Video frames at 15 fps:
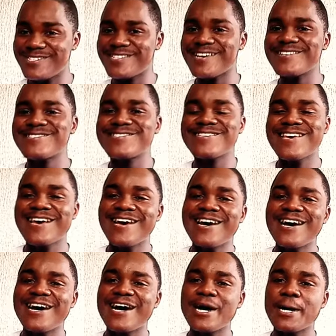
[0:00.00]
instance,
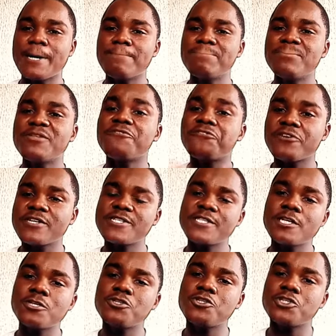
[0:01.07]
the
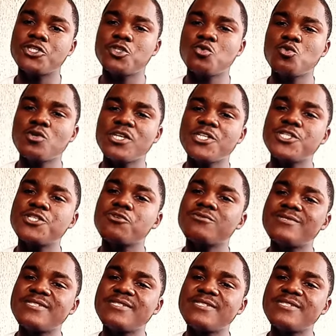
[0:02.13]
first thing you should do is to